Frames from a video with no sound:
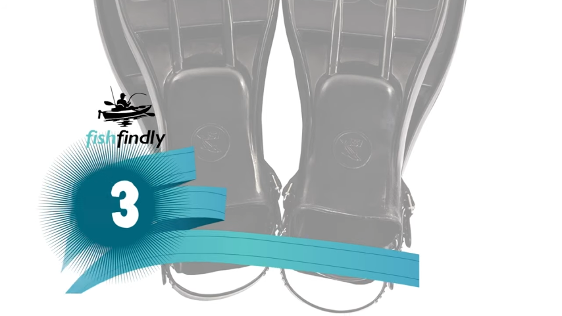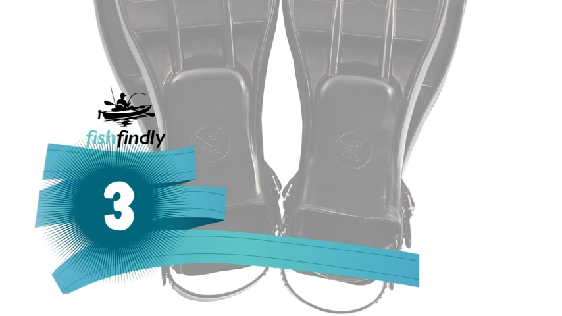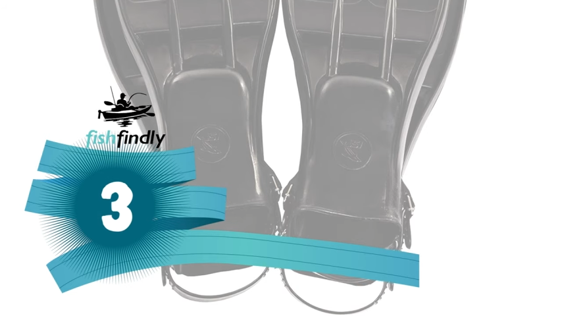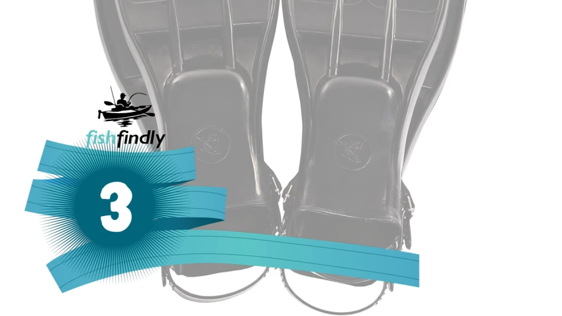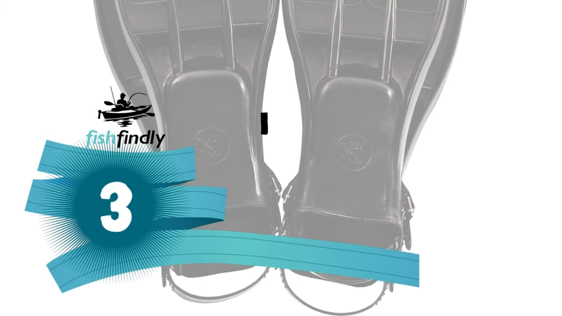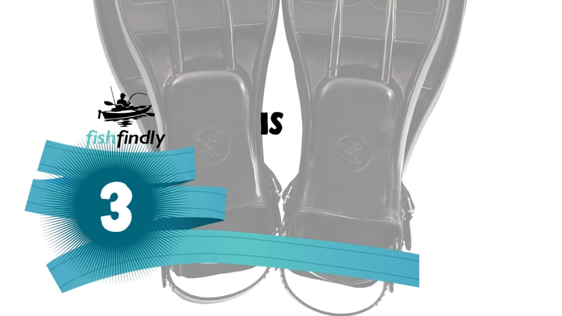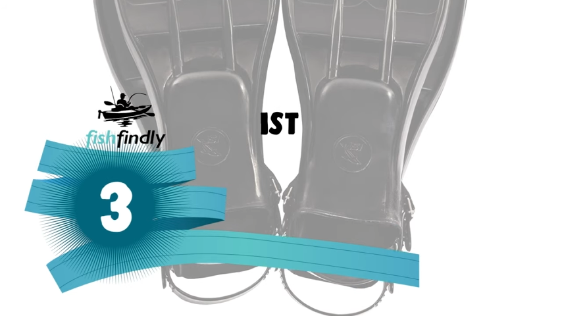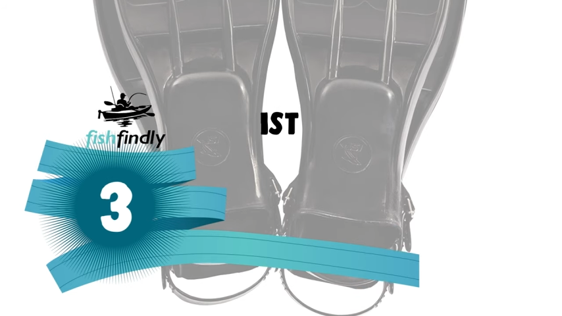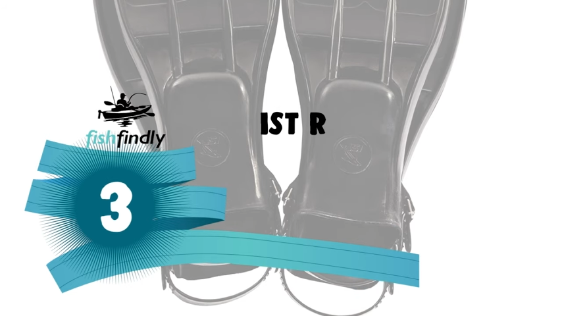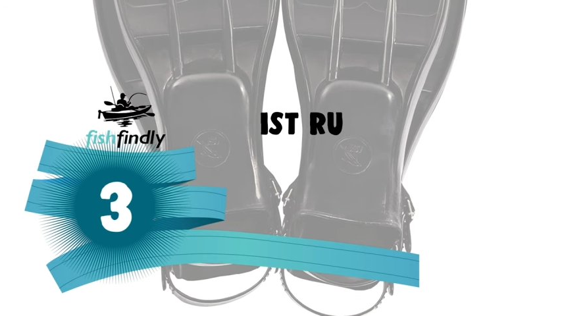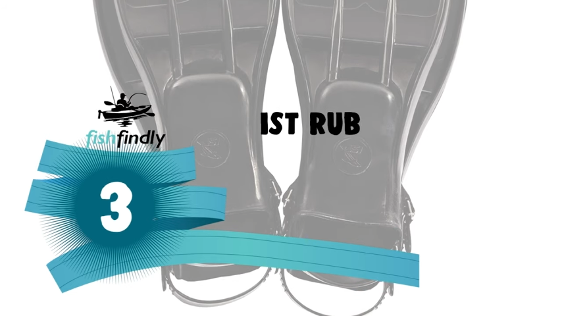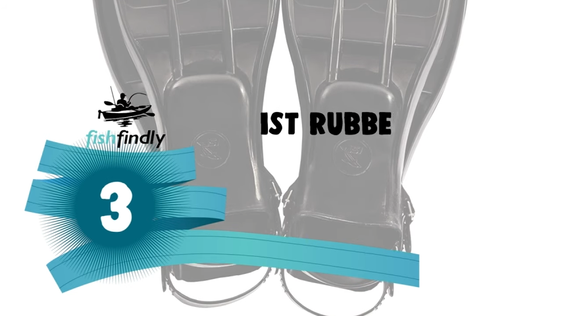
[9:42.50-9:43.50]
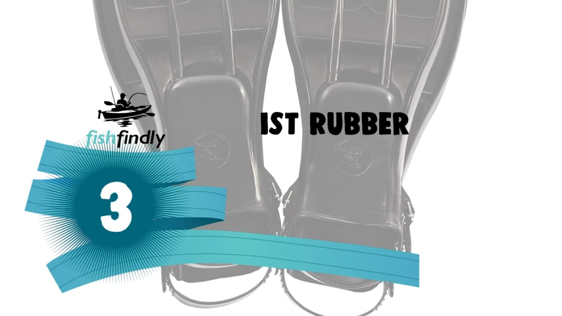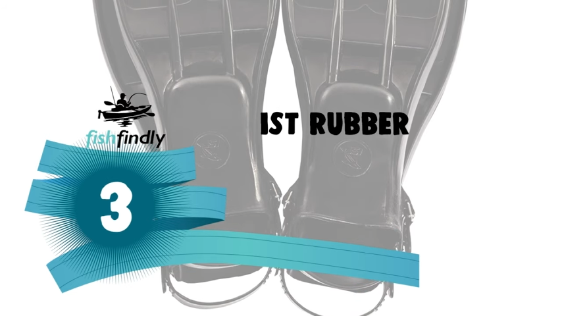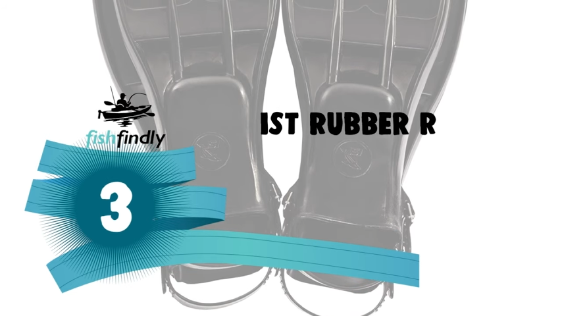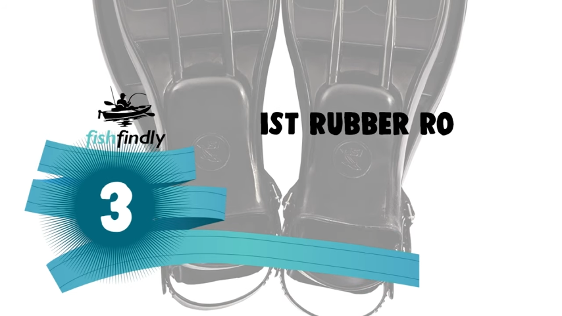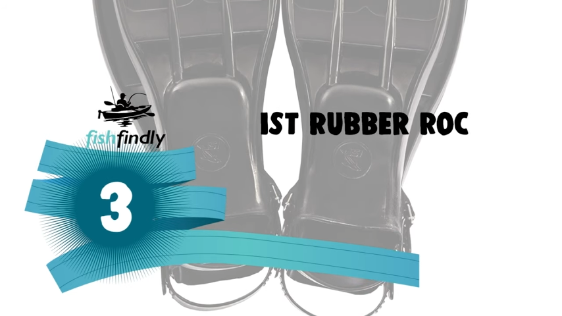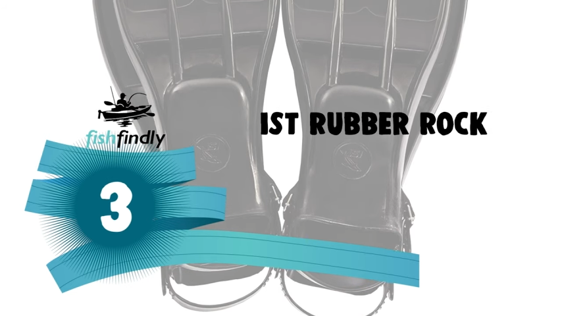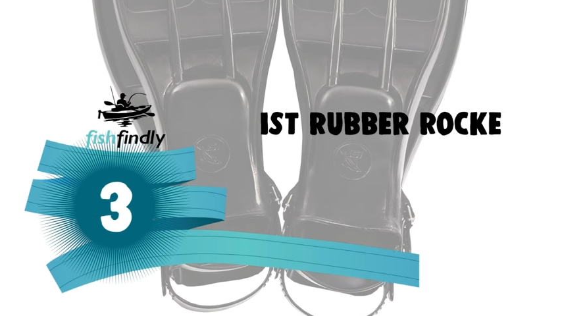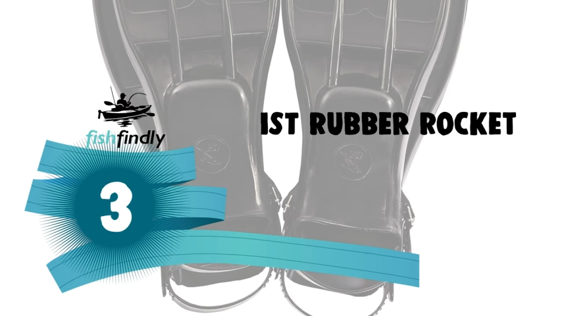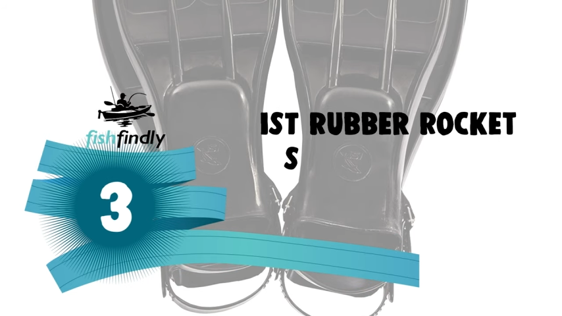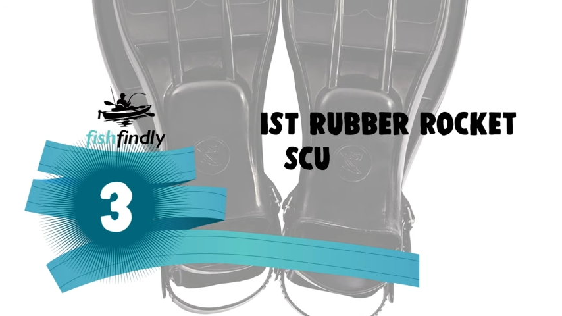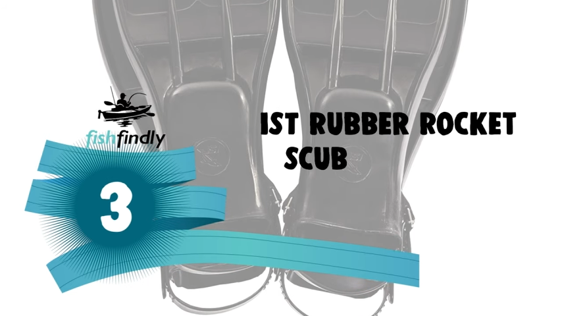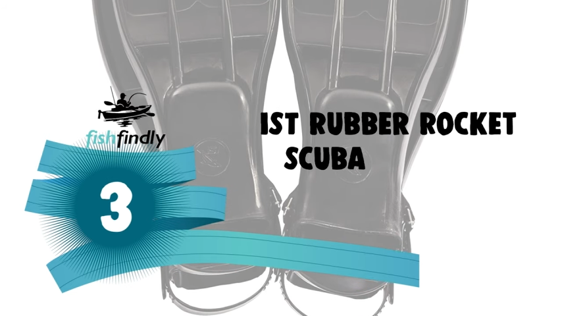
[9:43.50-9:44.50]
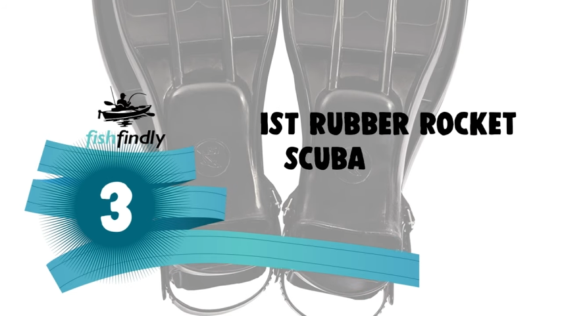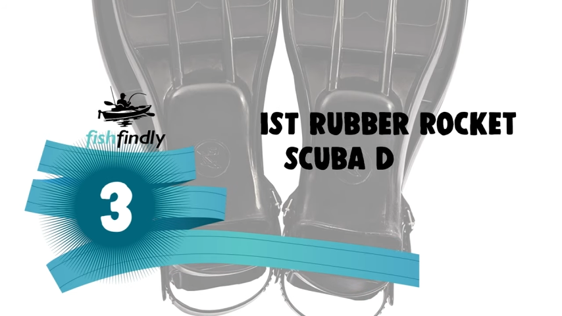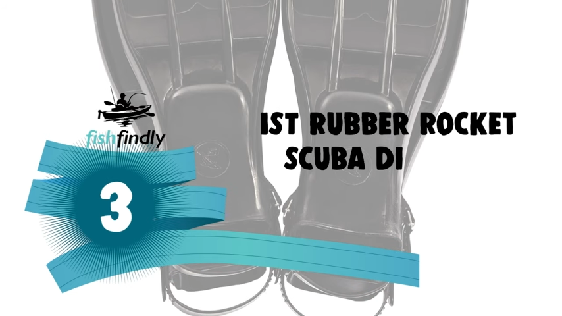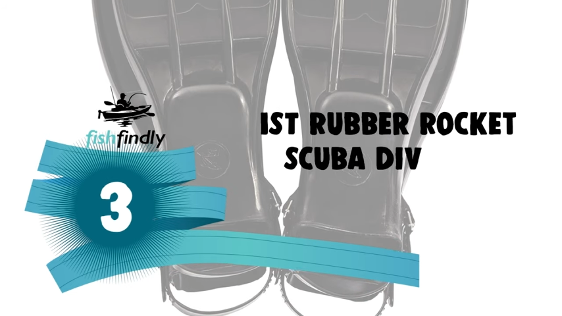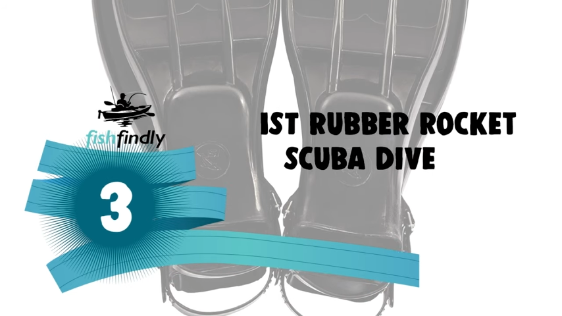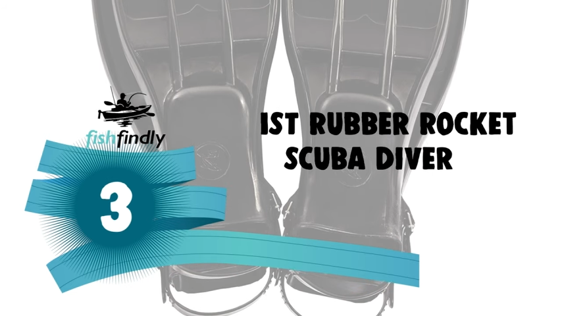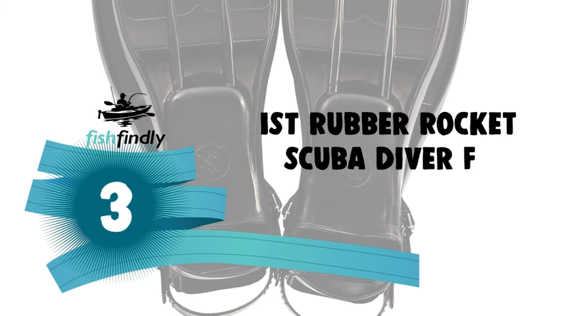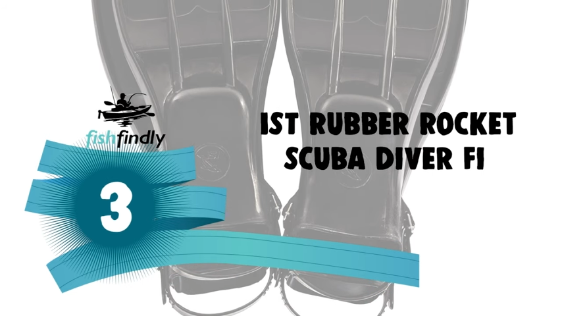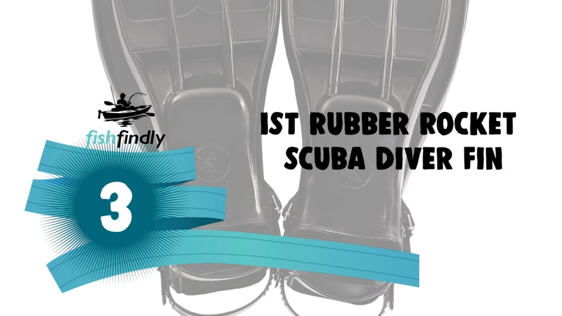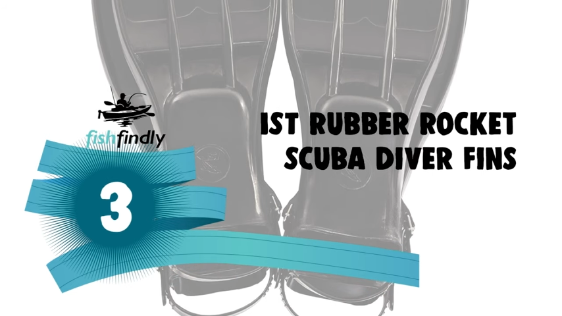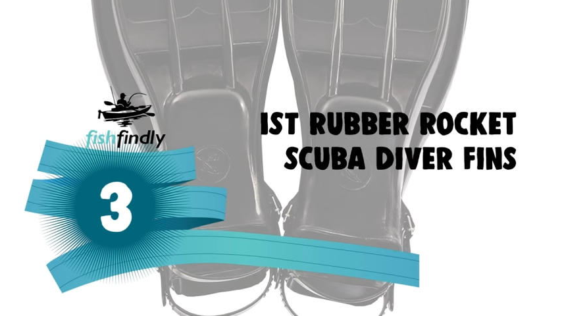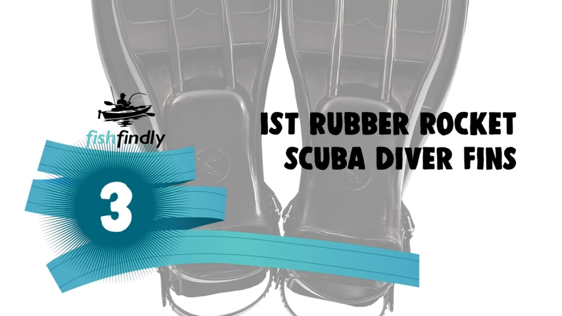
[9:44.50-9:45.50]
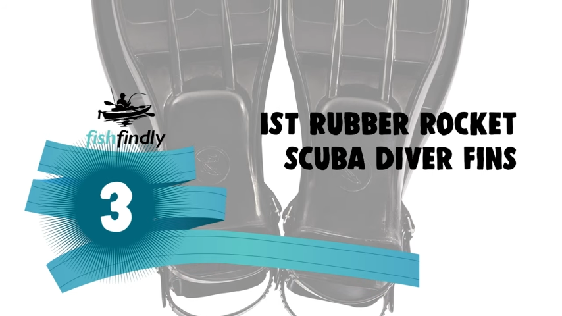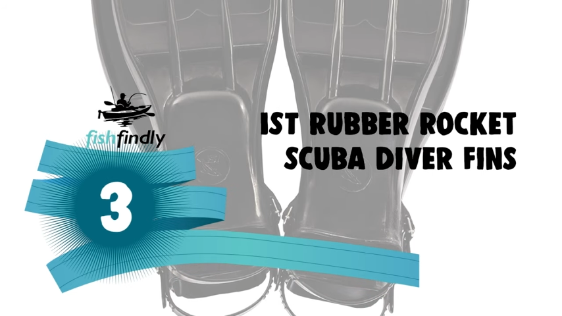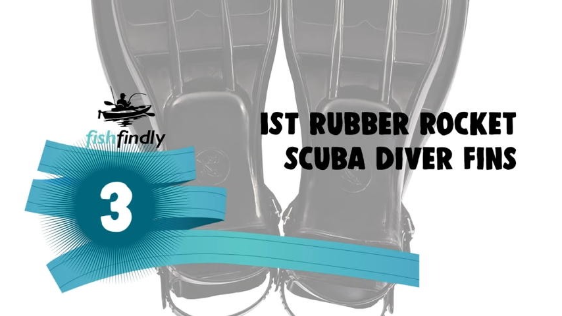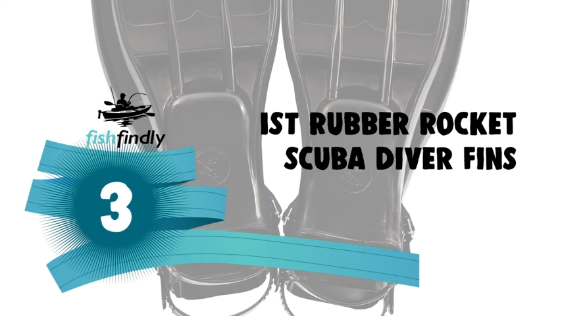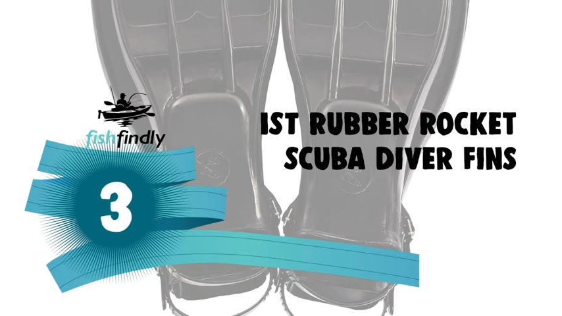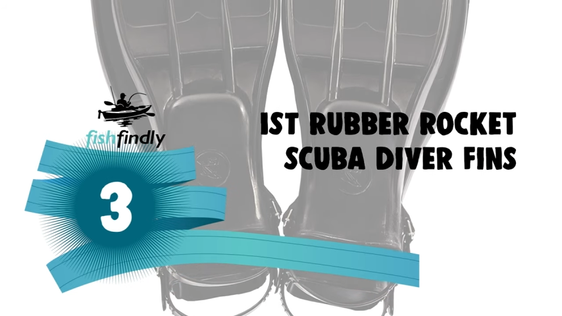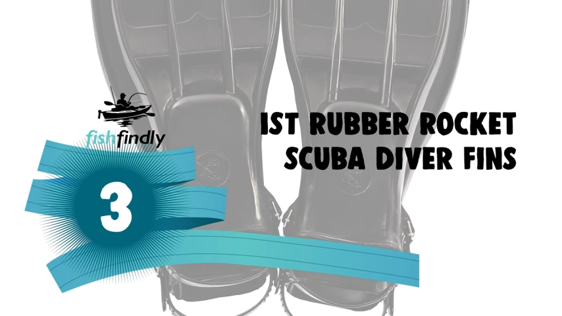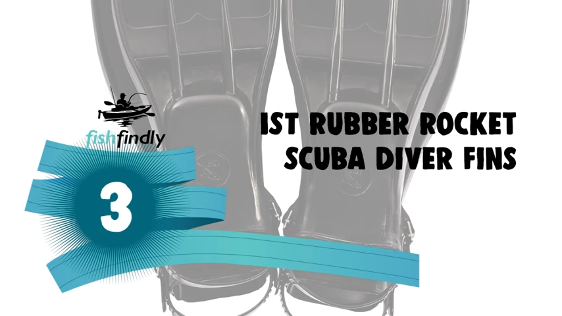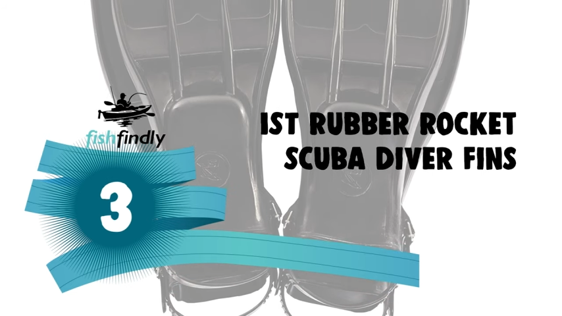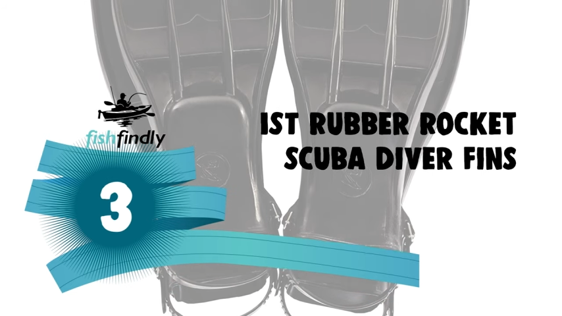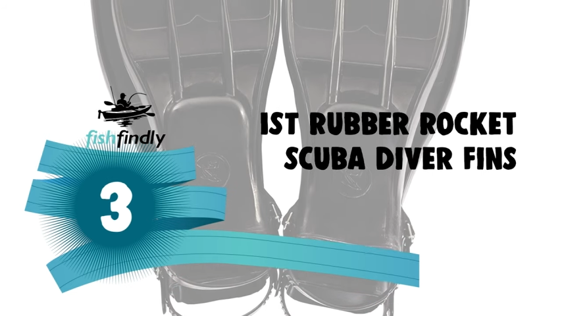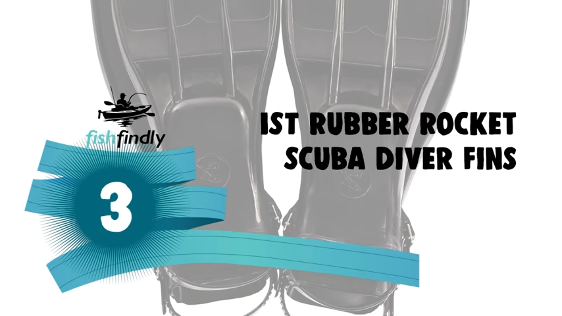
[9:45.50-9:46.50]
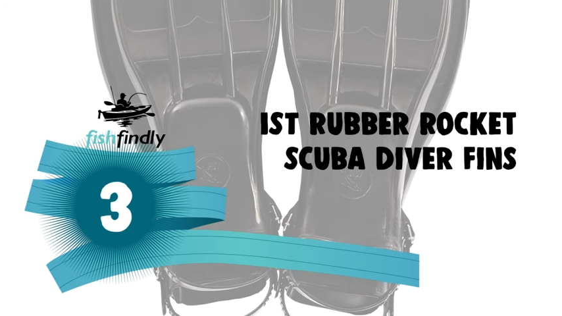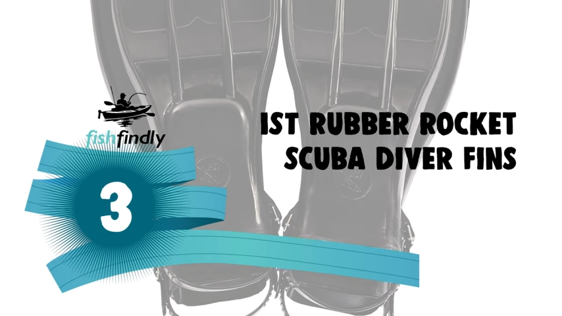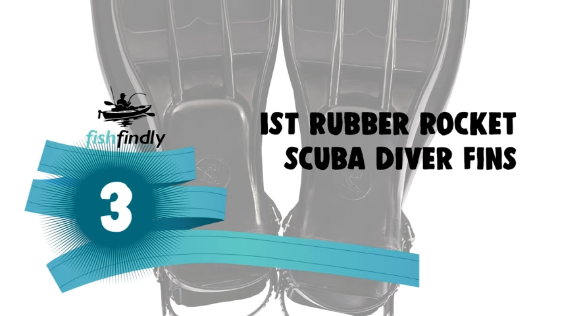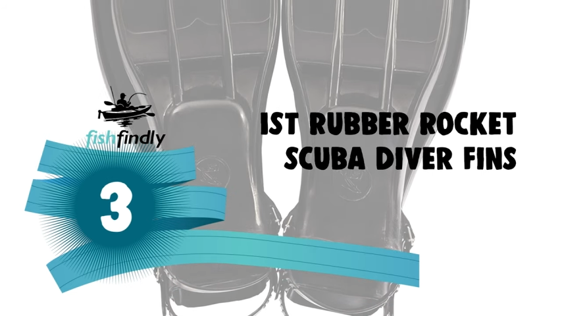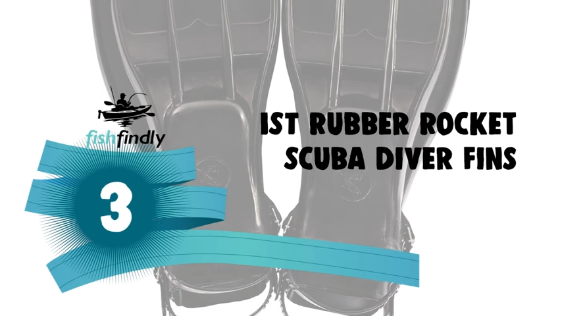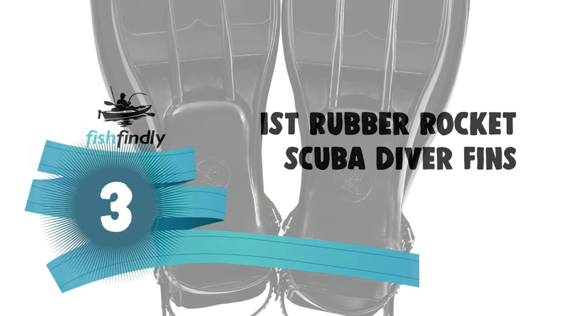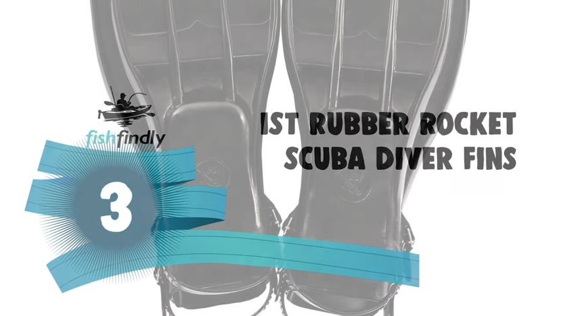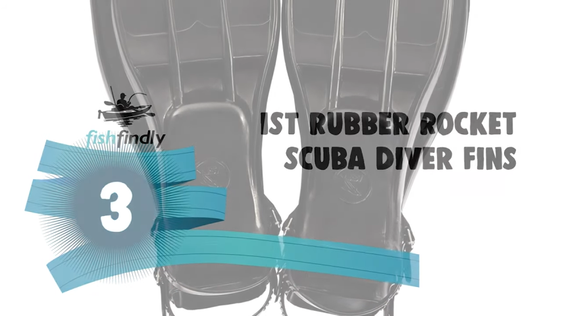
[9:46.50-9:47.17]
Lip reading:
Nobody's mouth can be seen.